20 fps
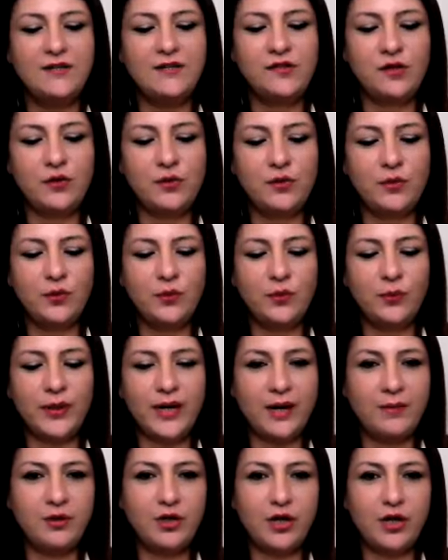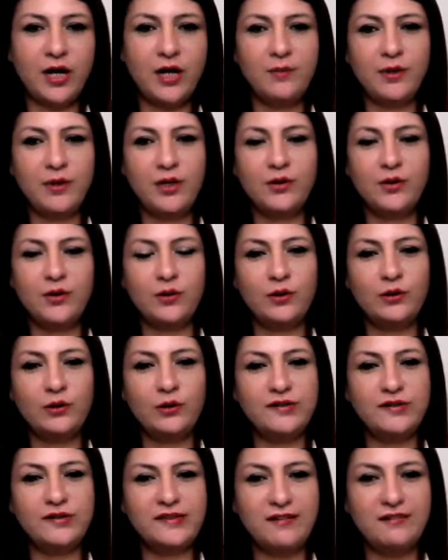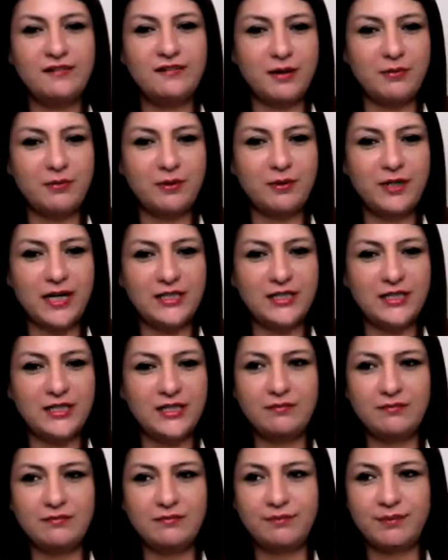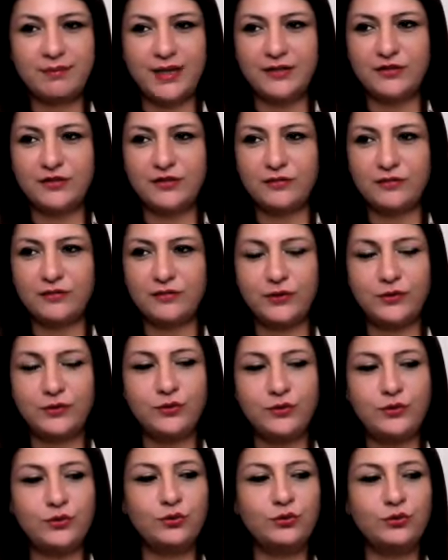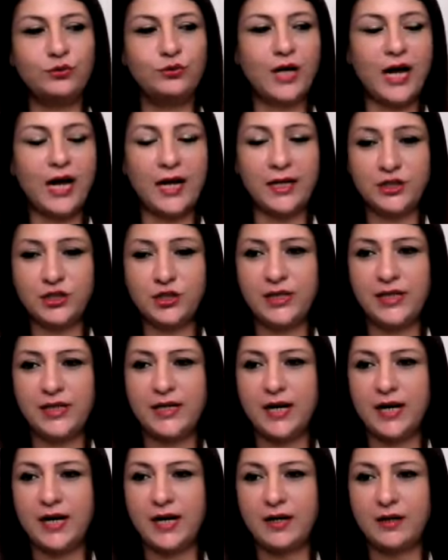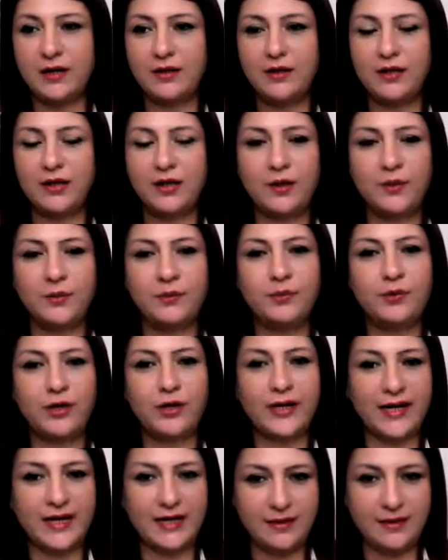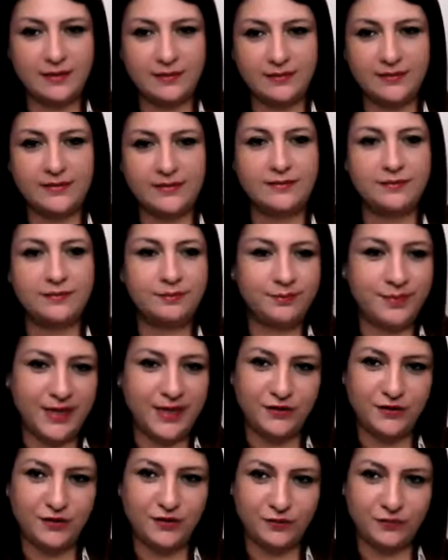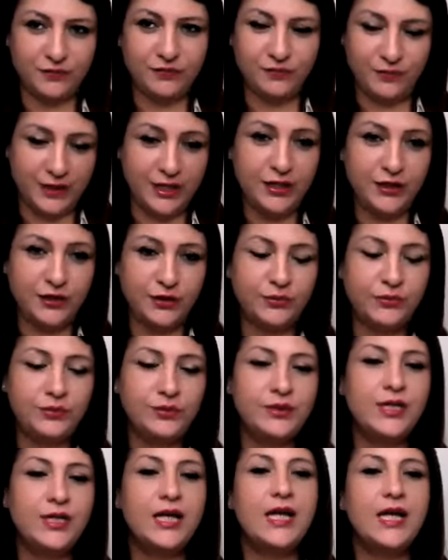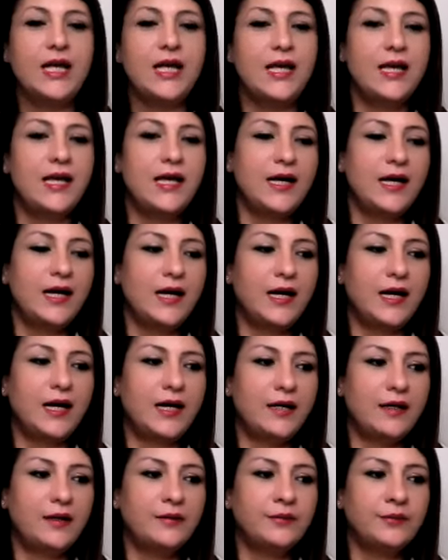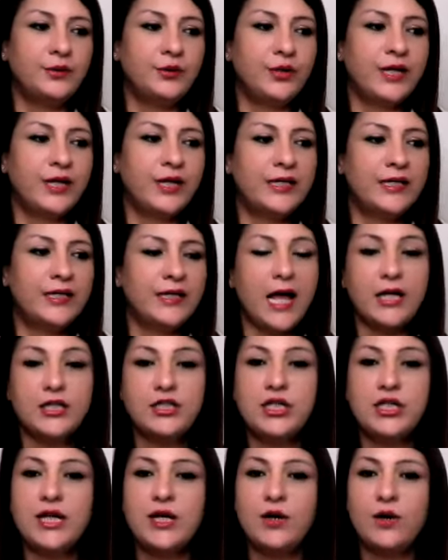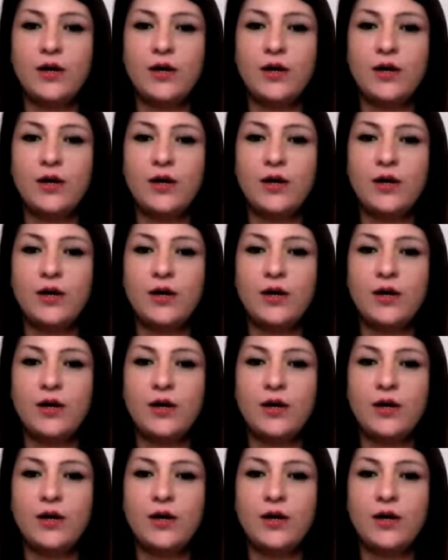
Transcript: So when I'm talking about all those self-sabotaging parts of you, who actually are protectors parts of within you, you can actually